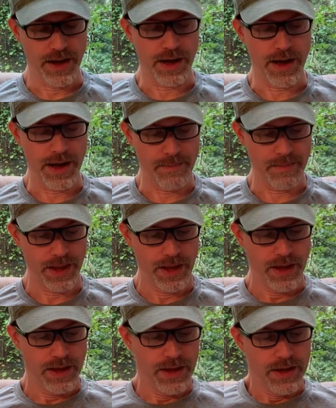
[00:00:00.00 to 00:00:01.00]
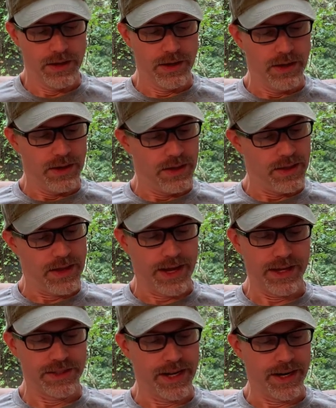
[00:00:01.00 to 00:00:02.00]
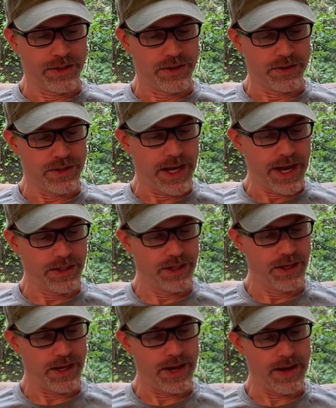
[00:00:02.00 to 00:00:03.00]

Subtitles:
I guess that answers that.